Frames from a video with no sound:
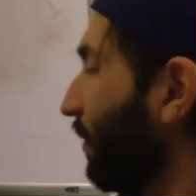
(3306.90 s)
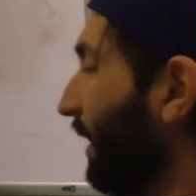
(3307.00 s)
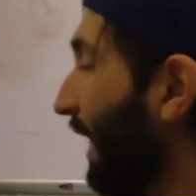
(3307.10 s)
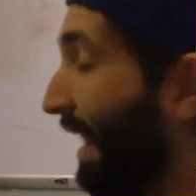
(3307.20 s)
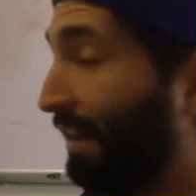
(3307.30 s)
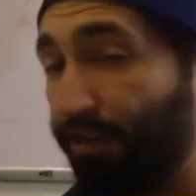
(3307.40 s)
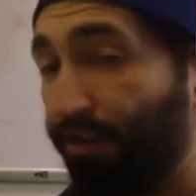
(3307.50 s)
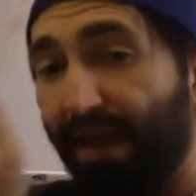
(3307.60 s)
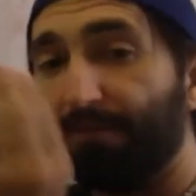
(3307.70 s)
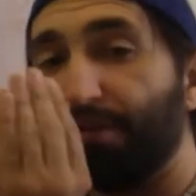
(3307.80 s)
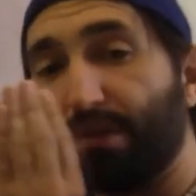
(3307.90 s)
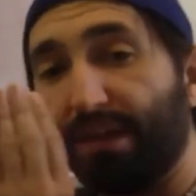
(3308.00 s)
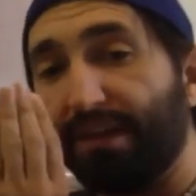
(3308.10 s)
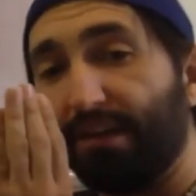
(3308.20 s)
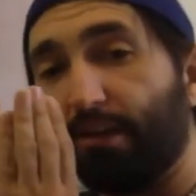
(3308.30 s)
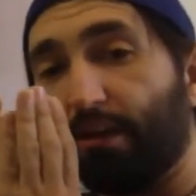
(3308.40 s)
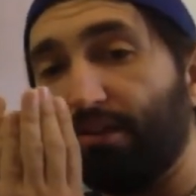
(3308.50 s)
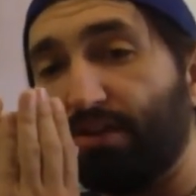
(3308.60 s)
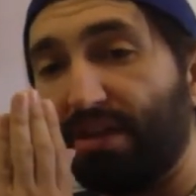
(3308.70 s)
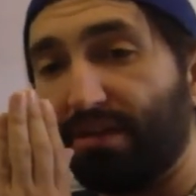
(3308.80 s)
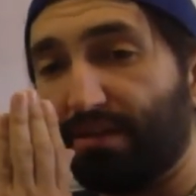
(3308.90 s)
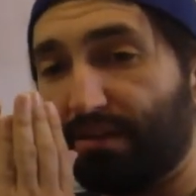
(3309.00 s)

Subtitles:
and you have your hidden cards here.